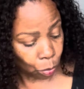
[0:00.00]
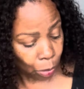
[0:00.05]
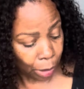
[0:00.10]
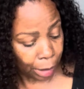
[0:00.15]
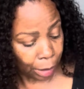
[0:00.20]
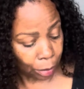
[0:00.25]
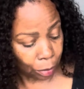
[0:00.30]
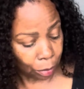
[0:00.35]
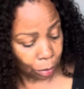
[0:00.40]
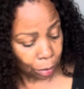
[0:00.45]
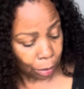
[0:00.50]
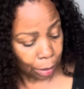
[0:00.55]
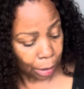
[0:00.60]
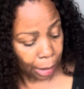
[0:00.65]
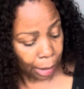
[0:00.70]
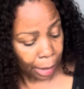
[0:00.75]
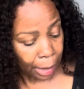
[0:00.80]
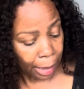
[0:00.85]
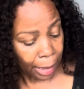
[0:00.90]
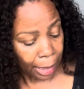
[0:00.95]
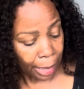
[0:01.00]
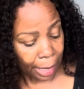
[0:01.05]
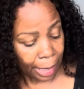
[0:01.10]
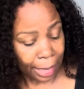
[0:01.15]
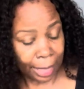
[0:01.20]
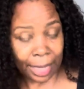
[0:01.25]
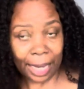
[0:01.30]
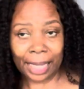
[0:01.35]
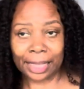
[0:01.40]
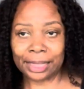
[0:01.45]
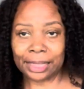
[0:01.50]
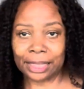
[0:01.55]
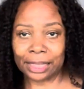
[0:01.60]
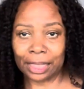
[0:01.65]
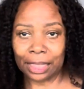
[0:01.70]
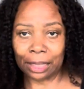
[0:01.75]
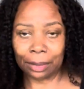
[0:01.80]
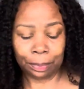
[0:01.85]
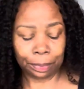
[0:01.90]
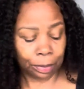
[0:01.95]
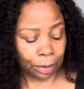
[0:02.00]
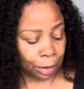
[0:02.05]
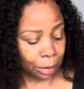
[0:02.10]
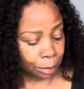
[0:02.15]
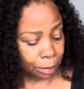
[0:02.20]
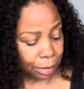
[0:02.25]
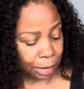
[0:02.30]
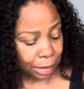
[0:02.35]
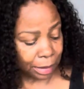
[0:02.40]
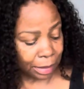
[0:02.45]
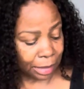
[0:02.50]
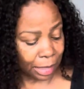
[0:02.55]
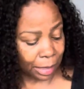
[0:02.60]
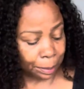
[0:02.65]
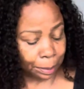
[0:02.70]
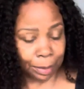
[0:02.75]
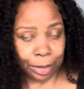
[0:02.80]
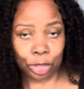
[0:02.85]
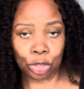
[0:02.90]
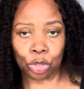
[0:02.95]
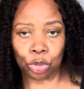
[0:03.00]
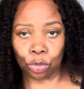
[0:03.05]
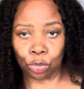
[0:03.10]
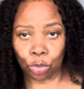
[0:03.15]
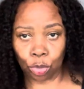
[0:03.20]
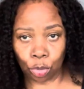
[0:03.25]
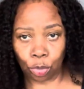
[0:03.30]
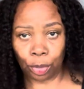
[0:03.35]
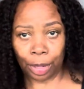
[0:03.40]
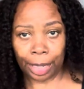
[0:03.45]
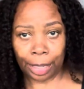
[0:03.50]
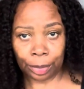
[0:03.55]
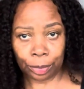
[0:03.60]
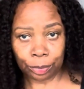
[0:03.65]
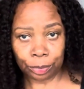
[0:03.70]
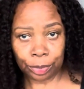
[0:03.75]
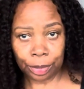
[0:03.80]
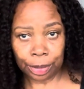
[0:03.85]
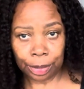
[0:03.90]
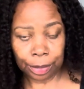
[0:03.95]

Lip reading: well. And I did put them deep into the ground.